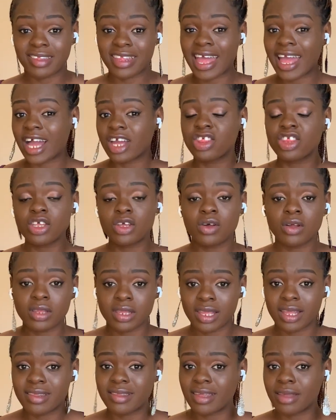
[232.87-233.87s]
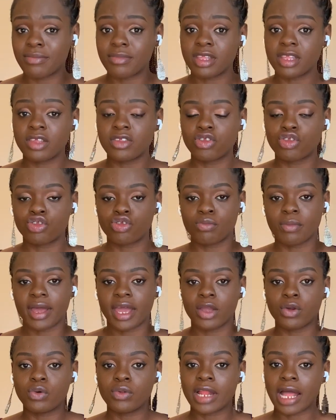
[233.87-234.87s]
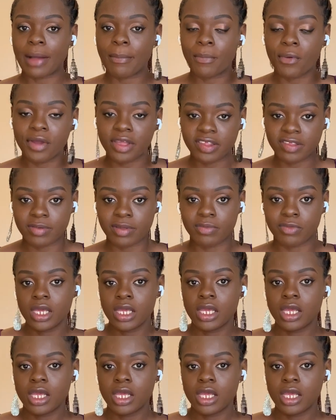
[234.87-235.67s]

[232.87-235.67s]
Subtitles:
I actually got there 10 minutes to my own appointment.